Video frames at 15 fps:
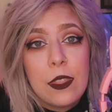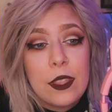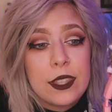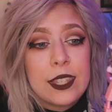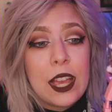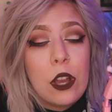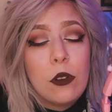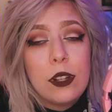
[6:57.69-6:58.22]
The
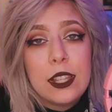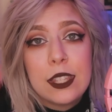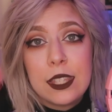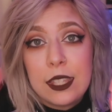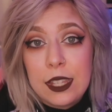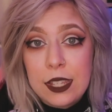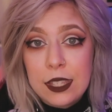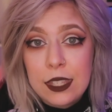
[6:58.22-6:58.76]
sound is
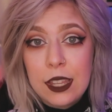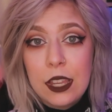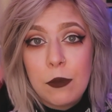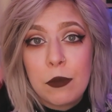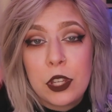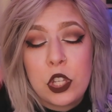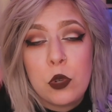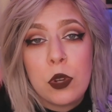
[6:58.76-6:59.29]

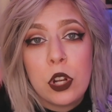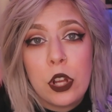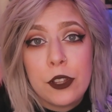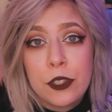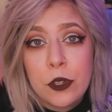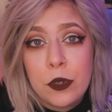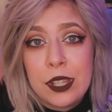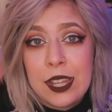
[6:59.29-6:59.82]
decent, but you can
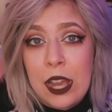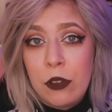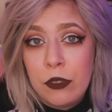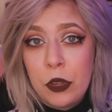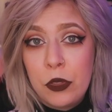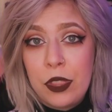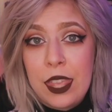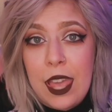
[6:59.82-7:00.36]
also
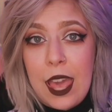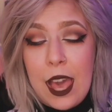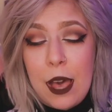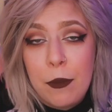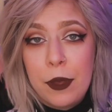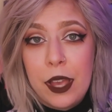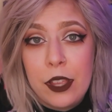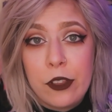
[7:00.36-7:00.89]
download the
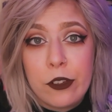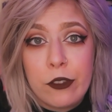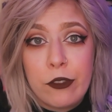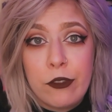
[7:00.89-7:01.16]
app on your